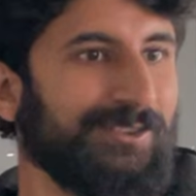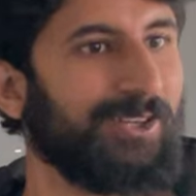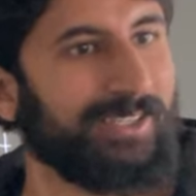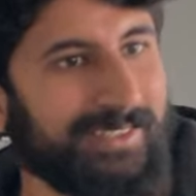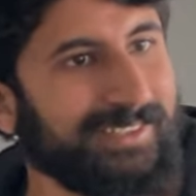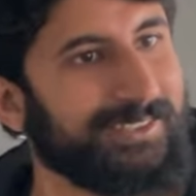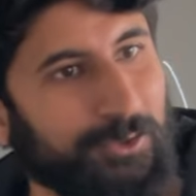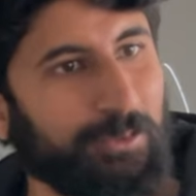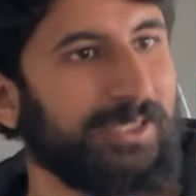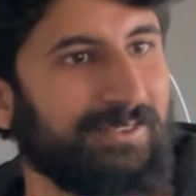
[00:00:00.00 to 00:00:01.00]
not in the
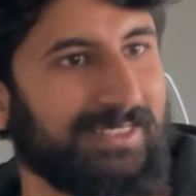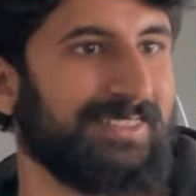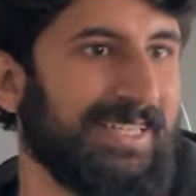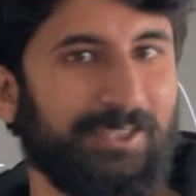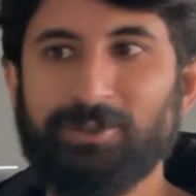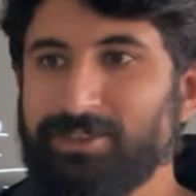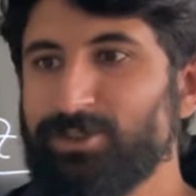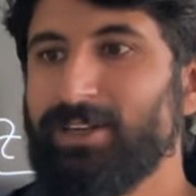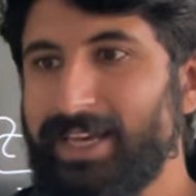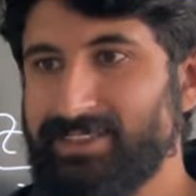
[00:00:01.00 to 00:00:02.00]
domain where z equals
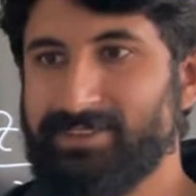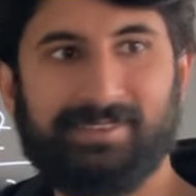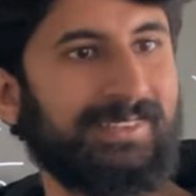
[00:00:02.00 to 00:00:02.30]
0 lies.